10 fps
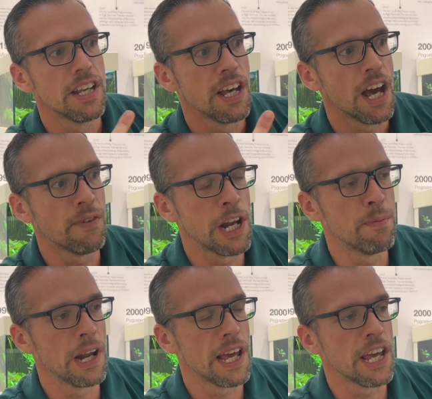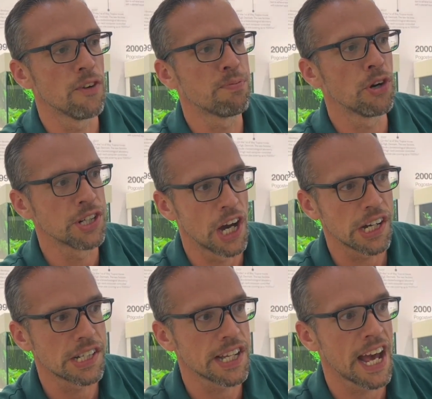availability of
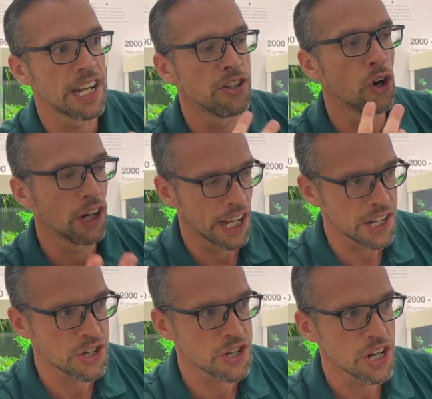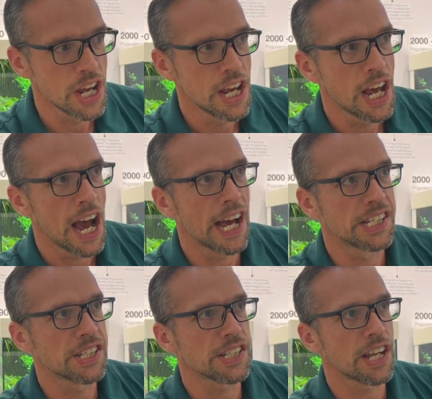products and knowledge
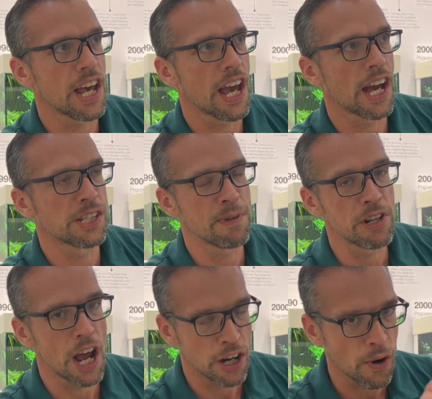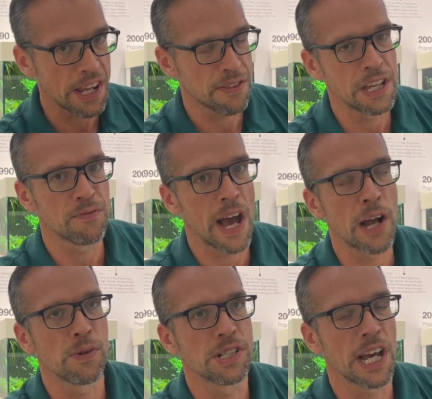has been a great thing for
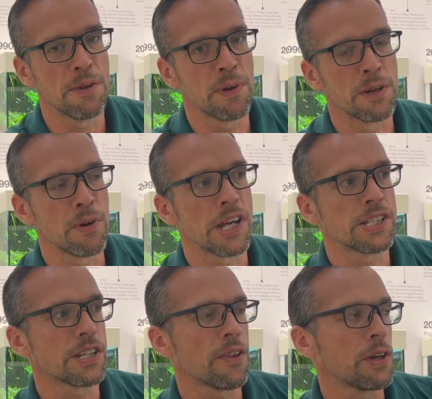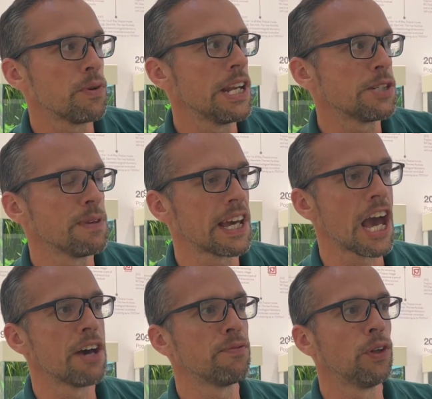aquascaping, but I think we need to be
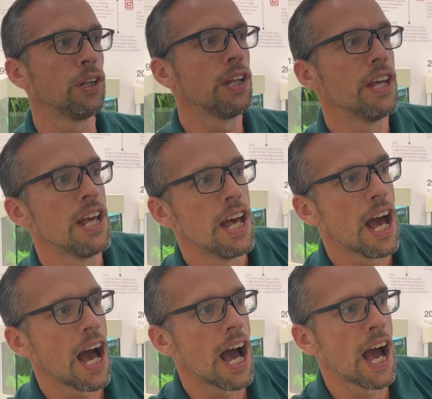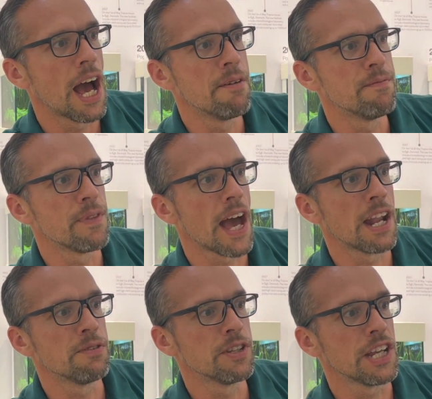careful
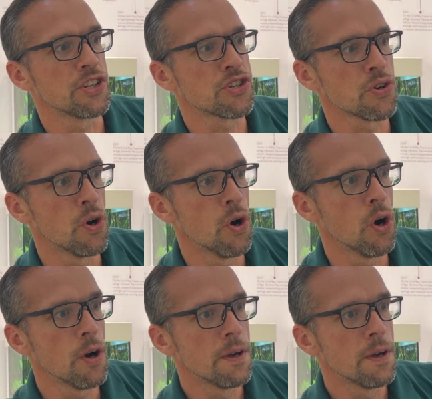and ensure